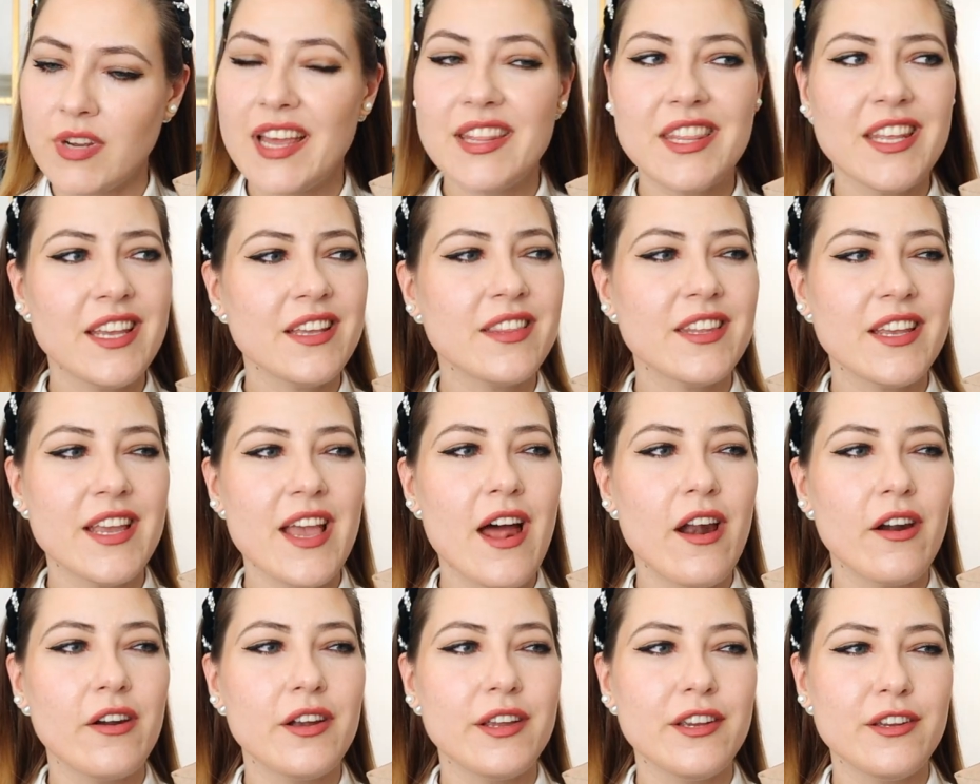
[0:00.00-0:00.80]
I think they
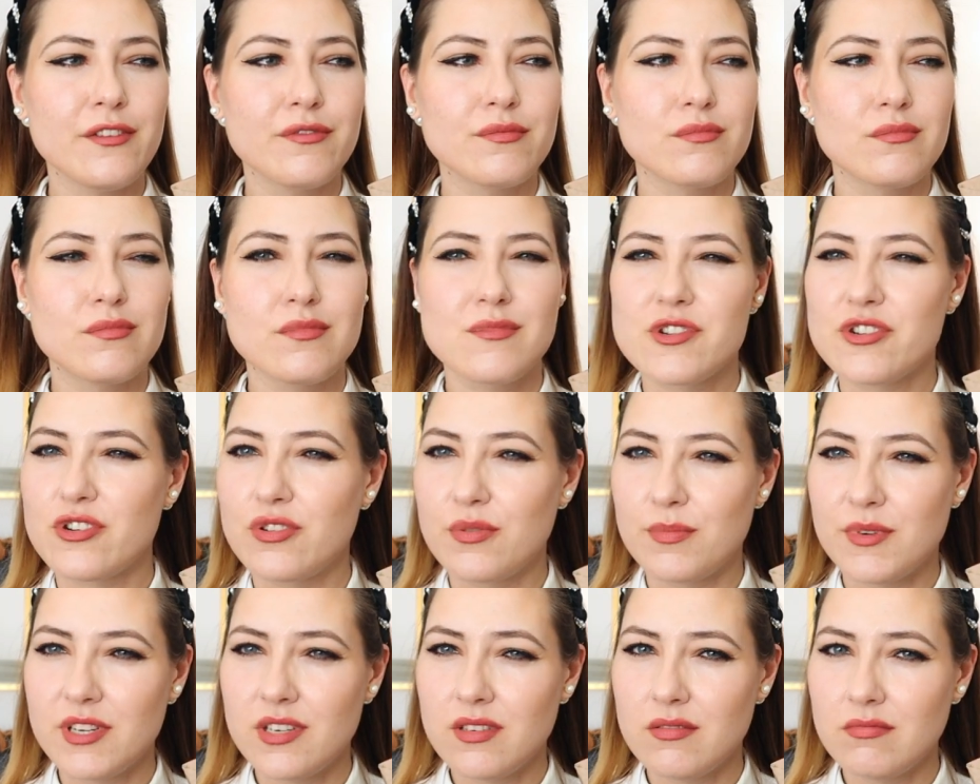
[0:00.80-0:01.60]
are even
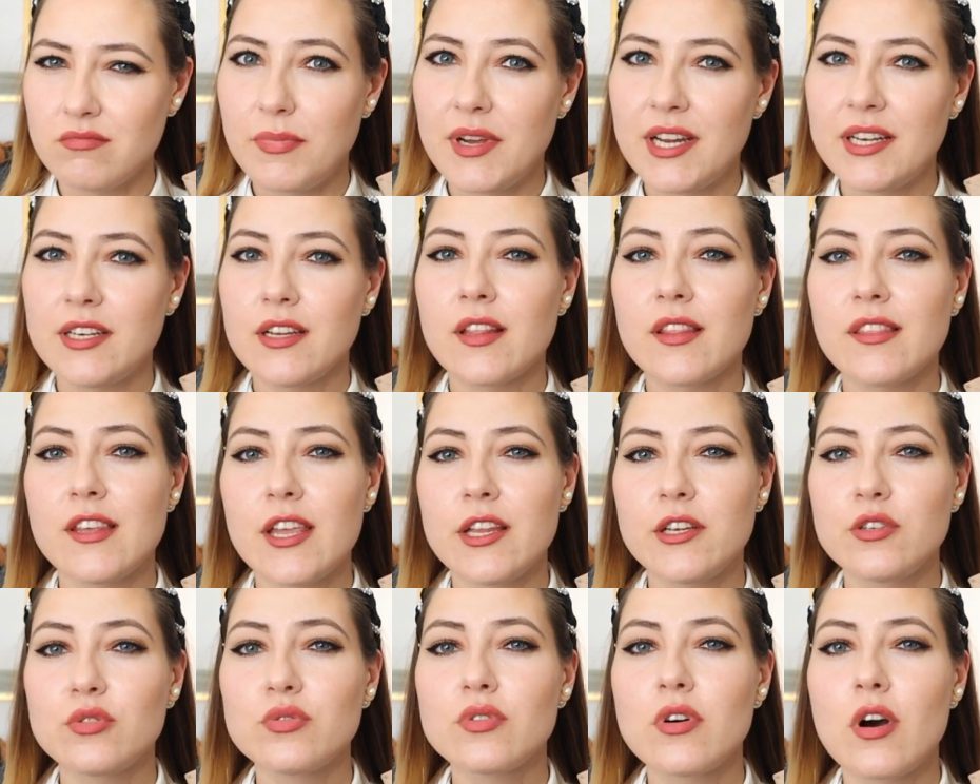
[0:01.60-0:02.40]
German, but they
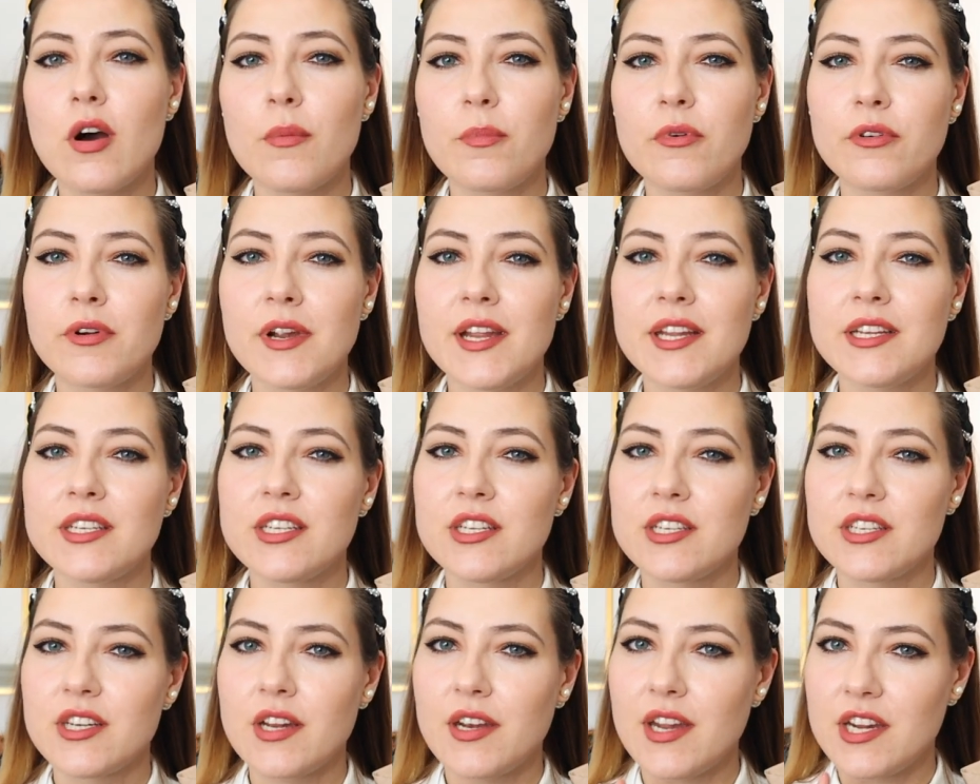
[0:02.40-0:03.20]
do operate
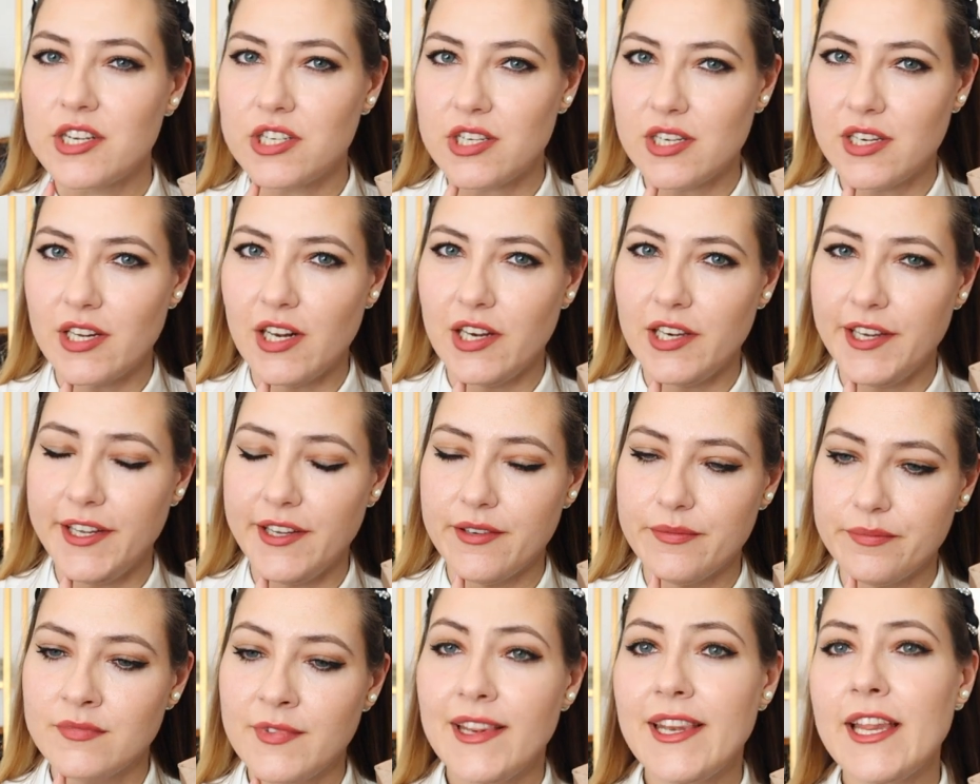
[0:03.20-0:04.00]

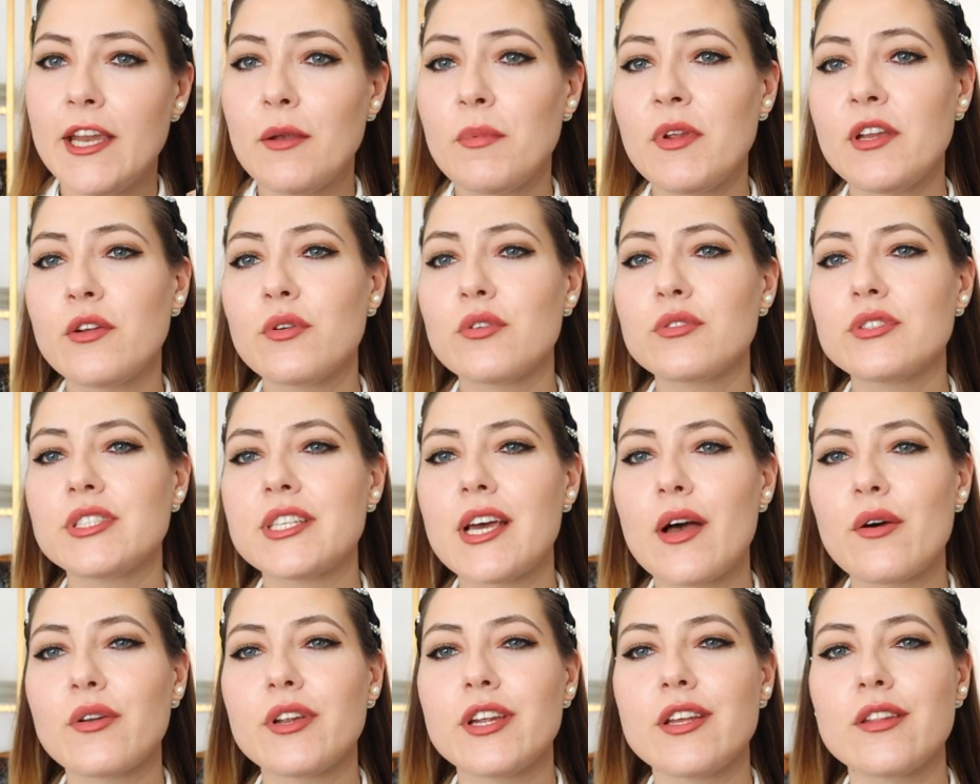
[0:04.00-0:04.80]
internationally. Let me know
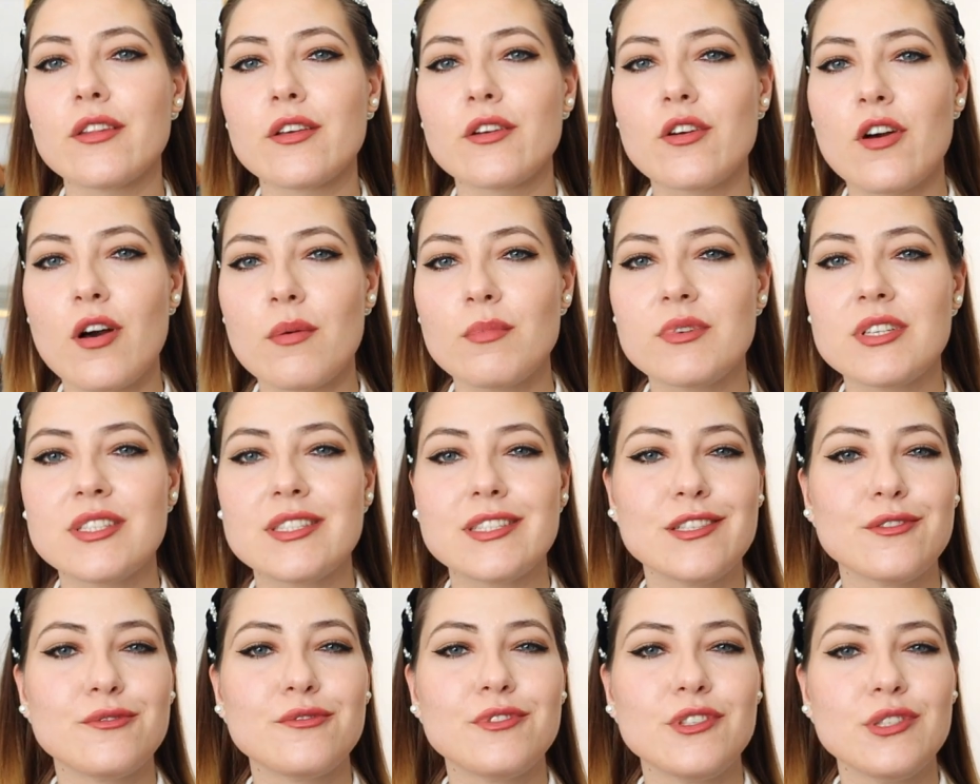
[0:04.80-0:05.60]
down in the comments
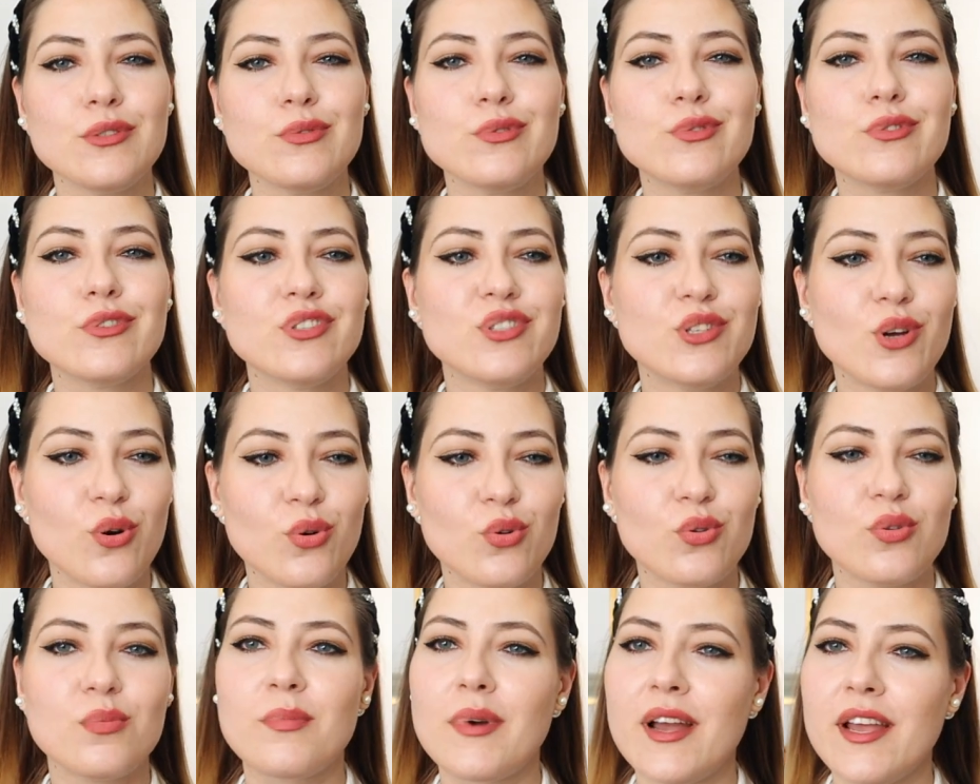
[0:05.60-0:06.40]
if you
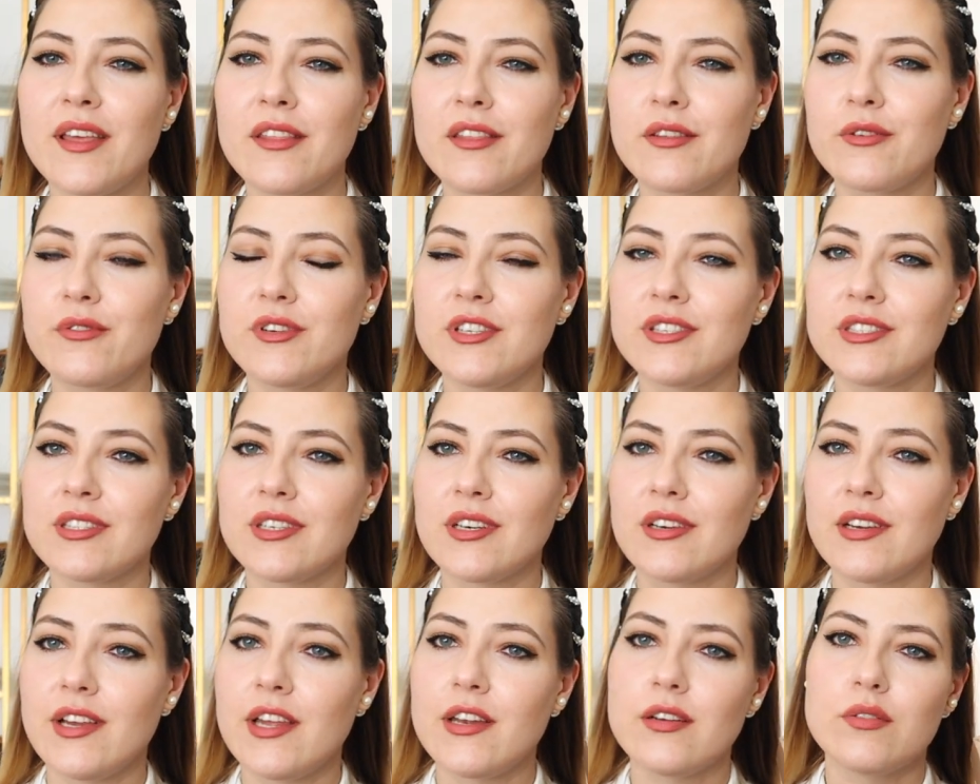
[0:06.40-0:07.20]
know My
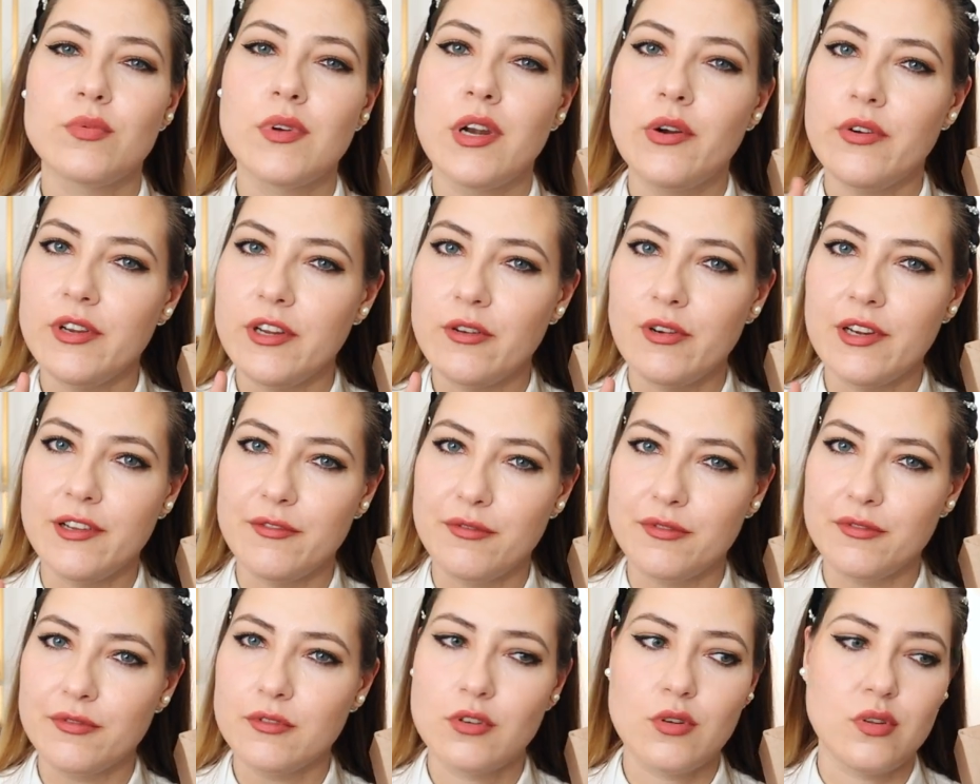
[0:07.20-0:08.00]
Theresa and where you
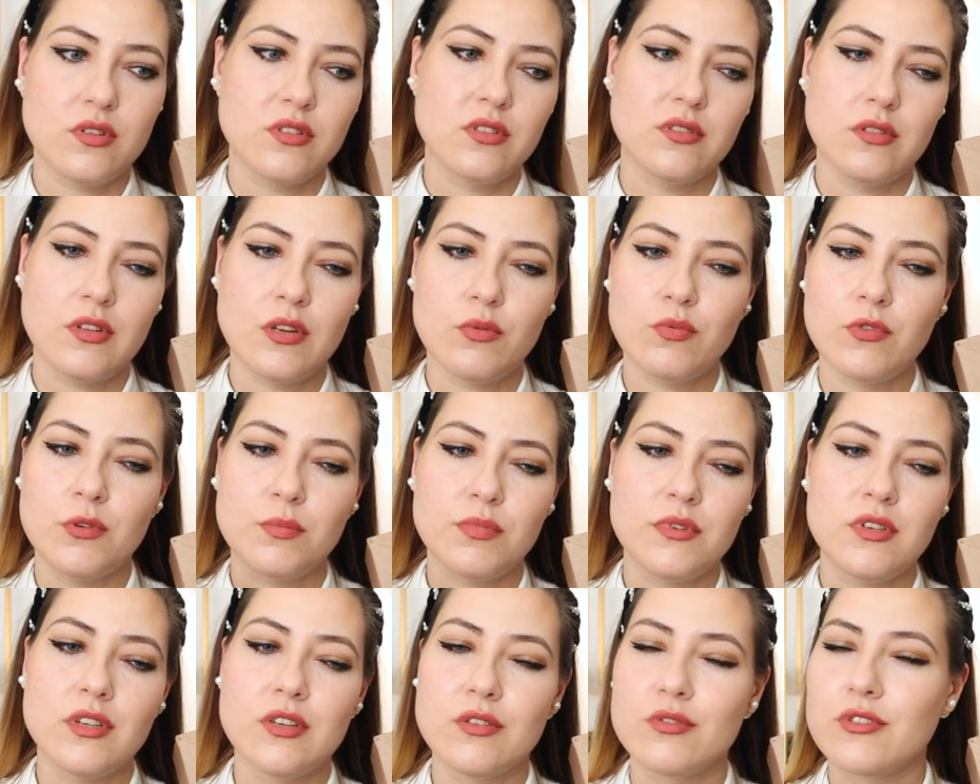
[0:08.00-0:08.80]
live, because that would
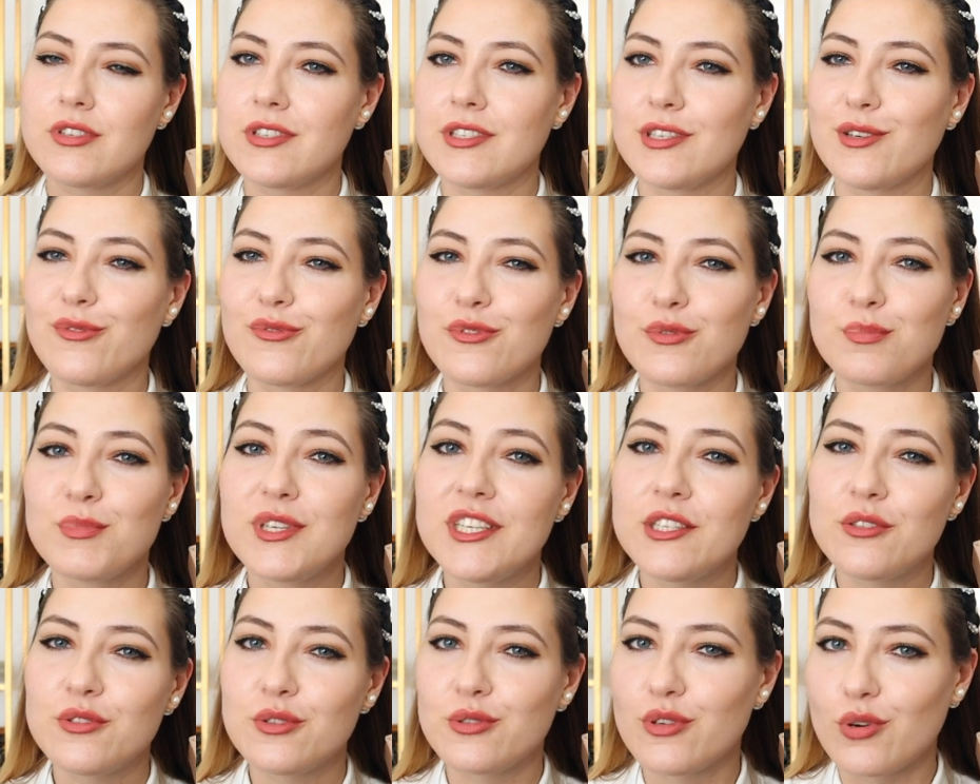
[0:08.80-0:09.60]
be interesting for
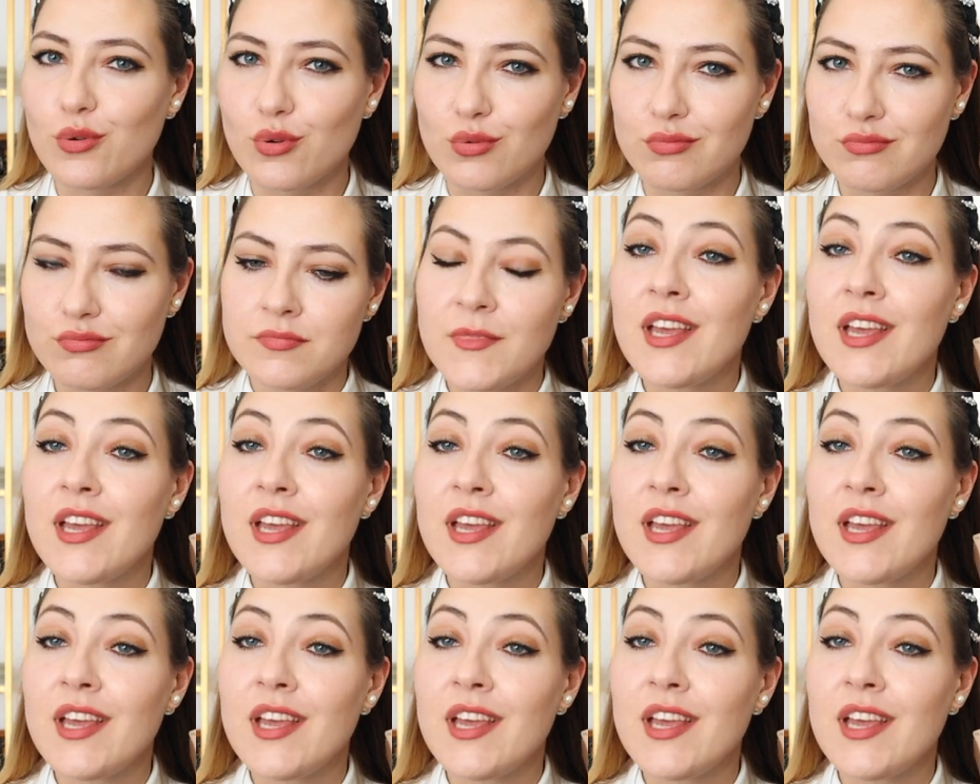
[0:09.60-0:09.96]
me to know.